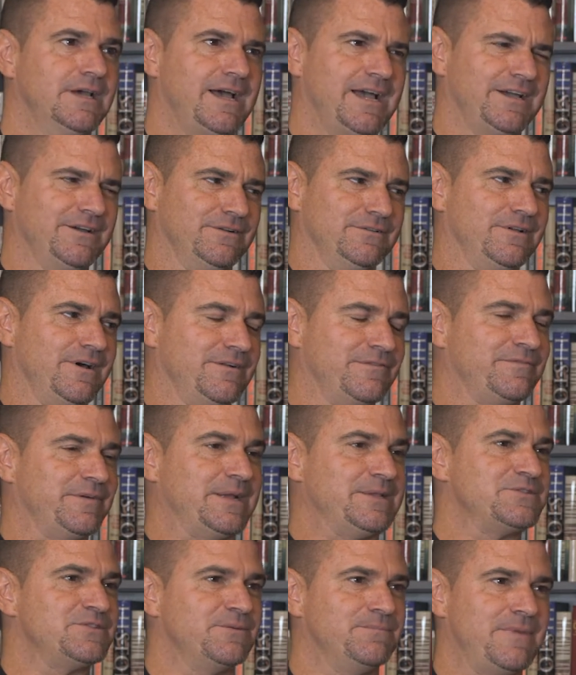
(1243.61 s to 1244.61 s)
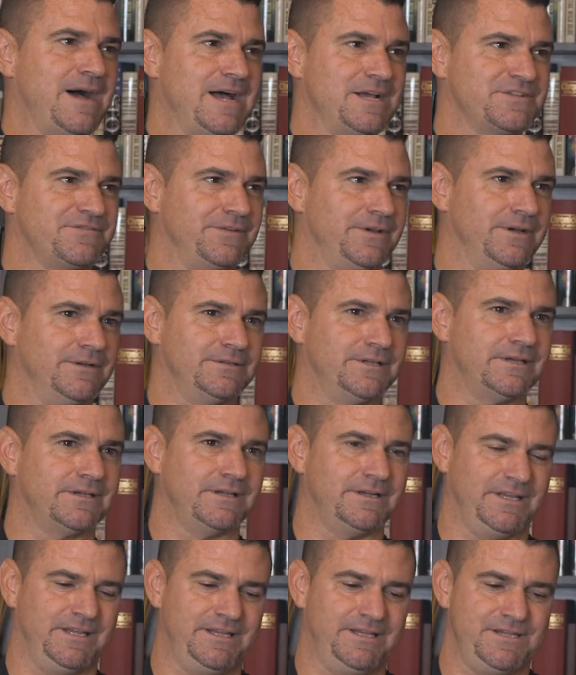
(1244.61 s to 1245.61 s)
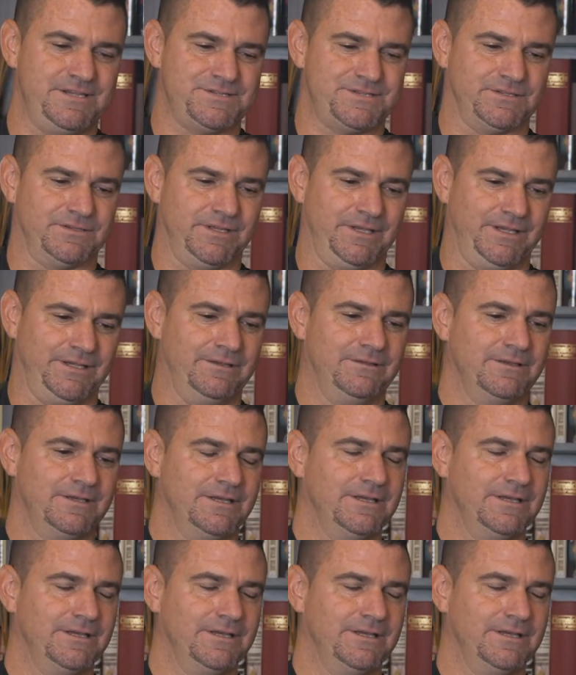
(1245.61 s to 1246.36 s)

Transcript: I got a lot of friends from Marshfield that could easily